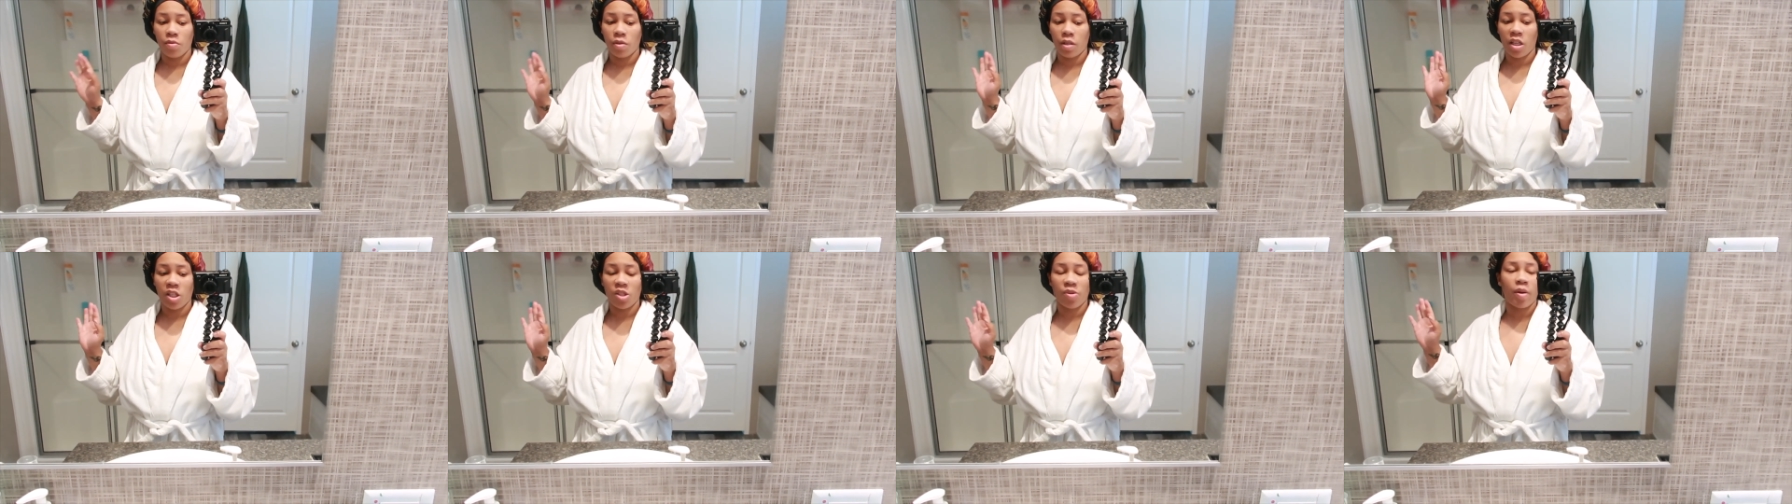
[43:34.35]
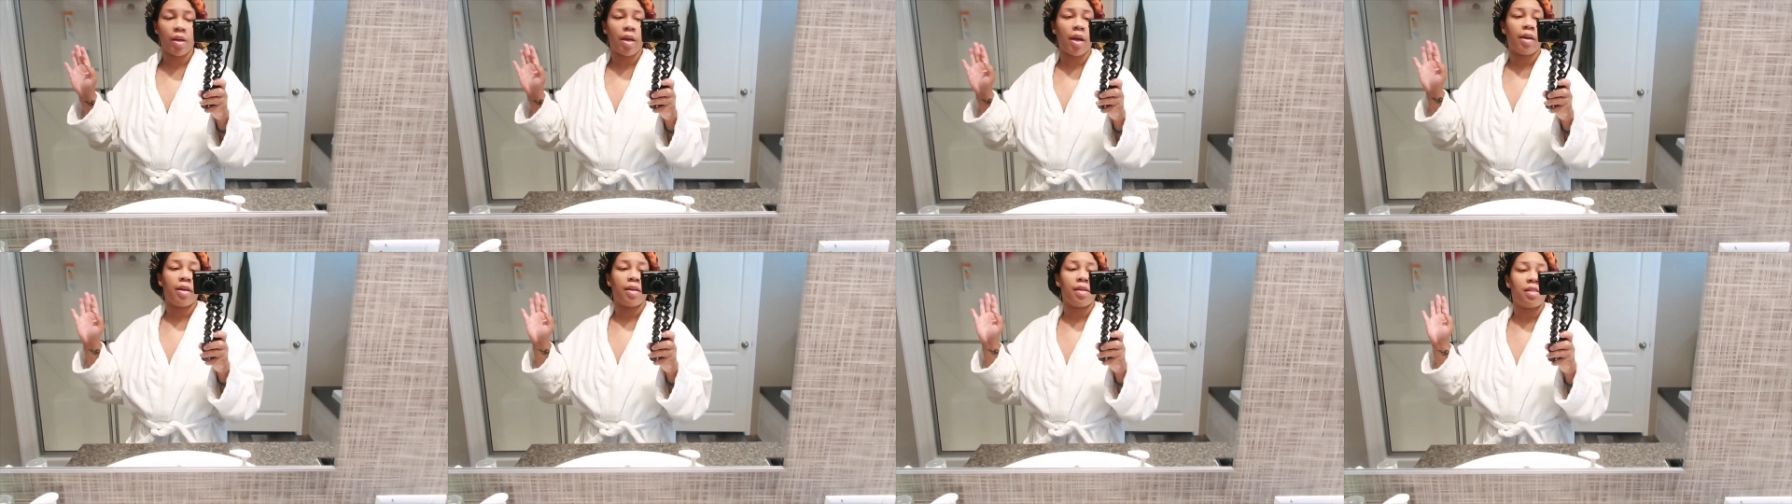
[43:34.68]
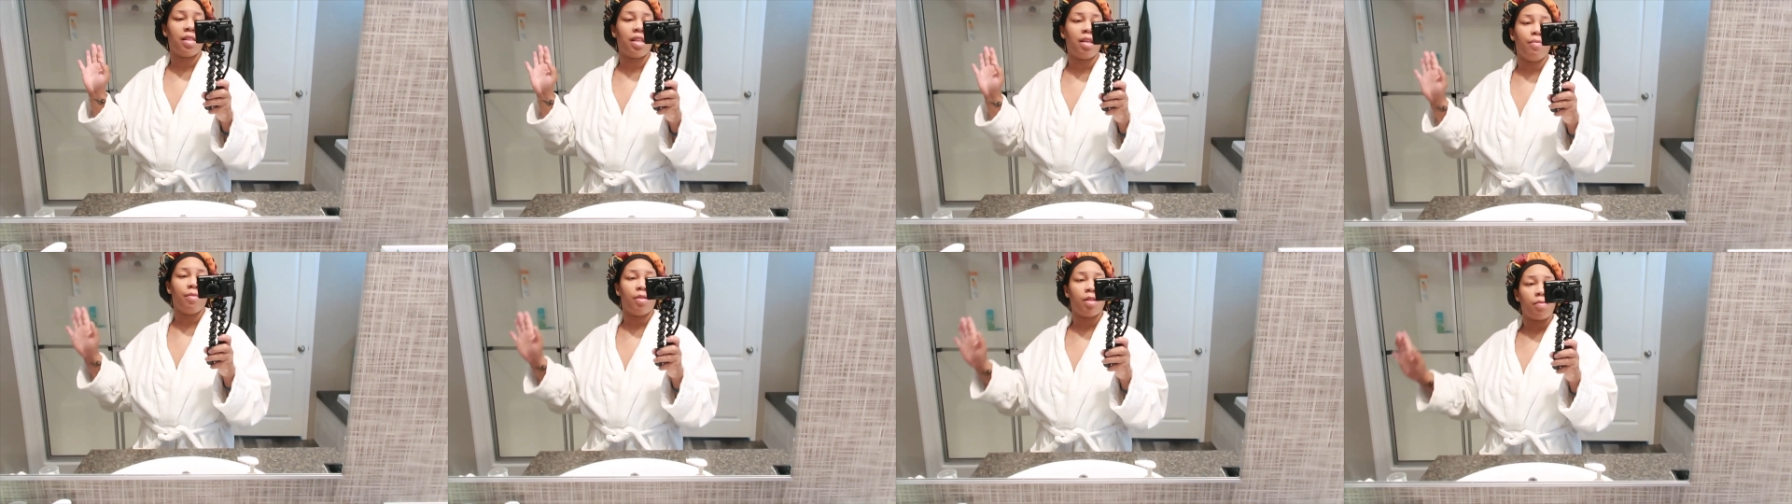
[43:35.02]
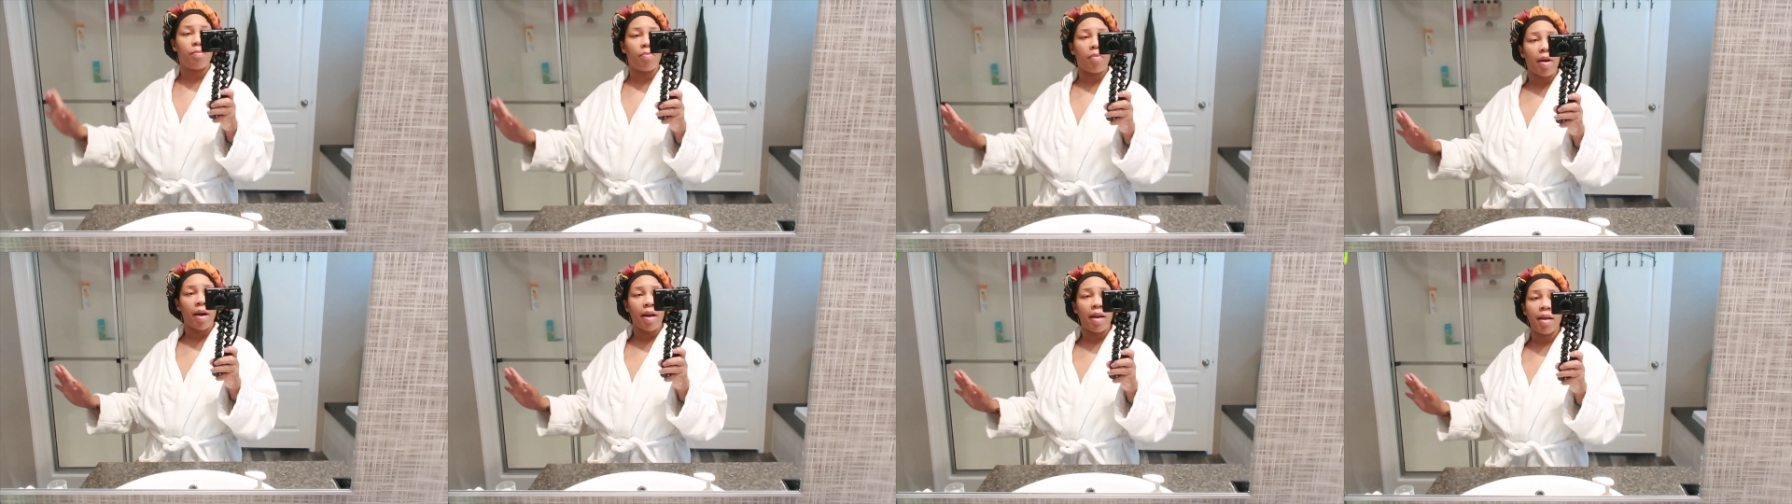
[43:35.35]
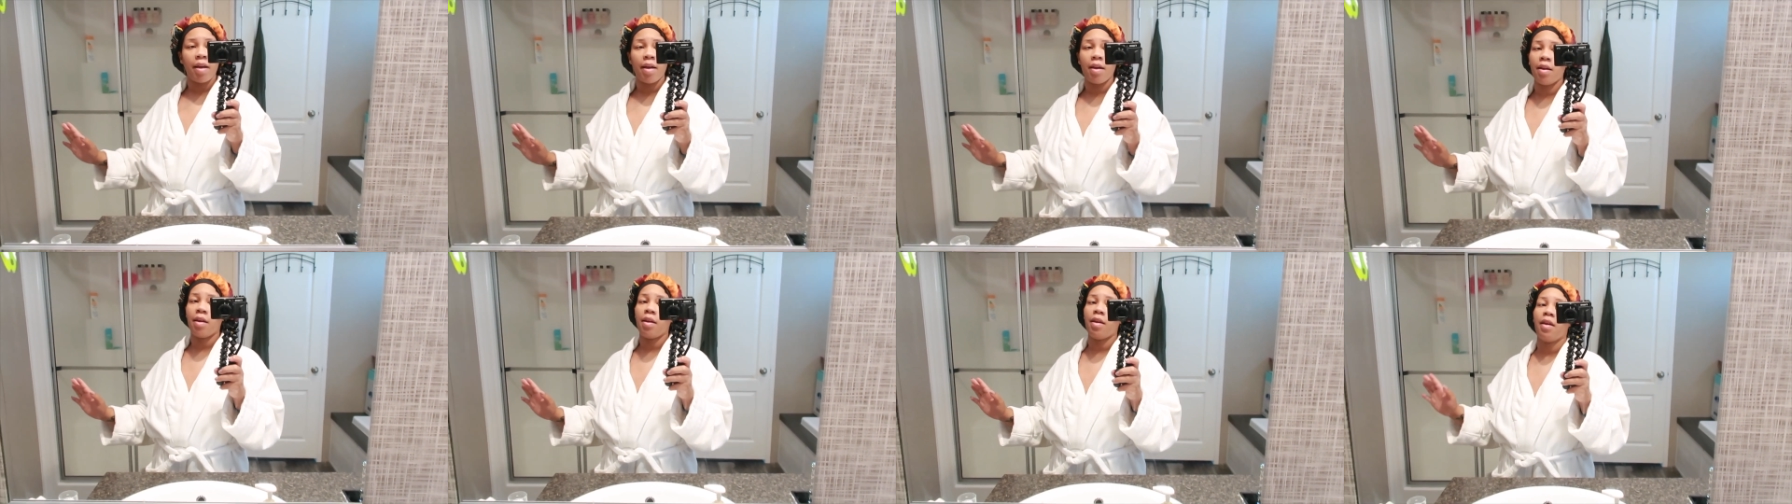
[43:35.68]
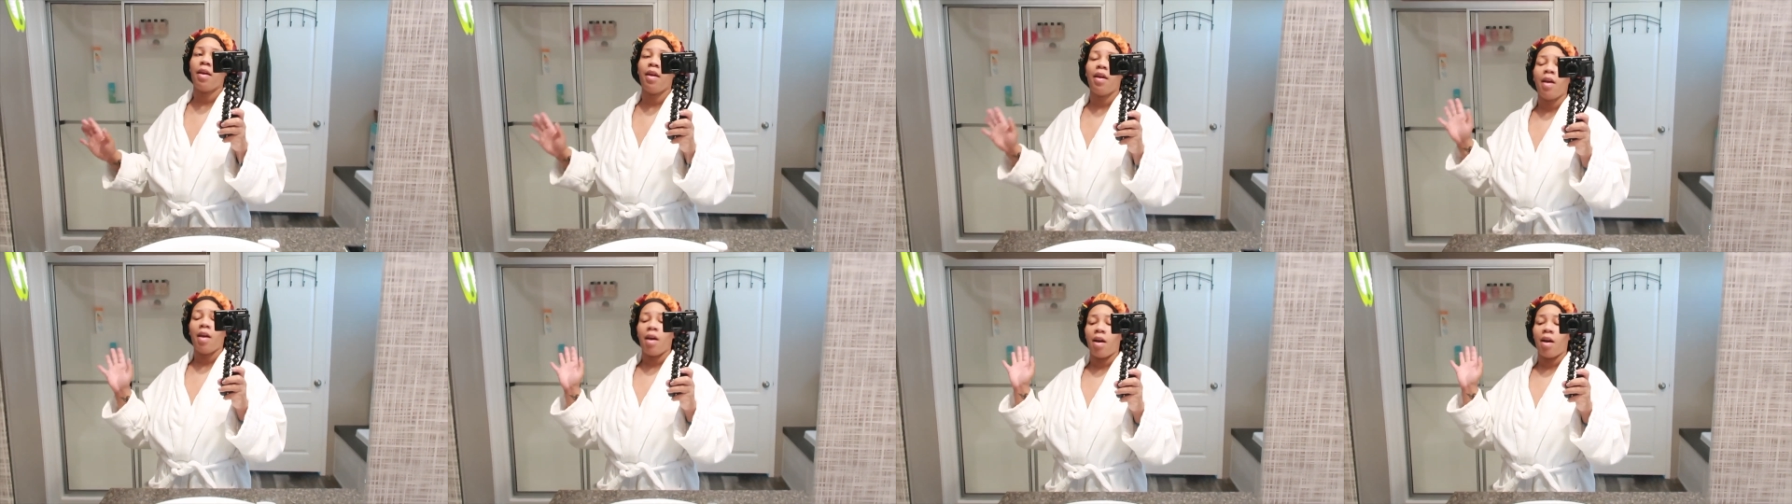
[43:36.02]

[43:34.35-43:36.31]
So that's why y'all didn't see me spray any.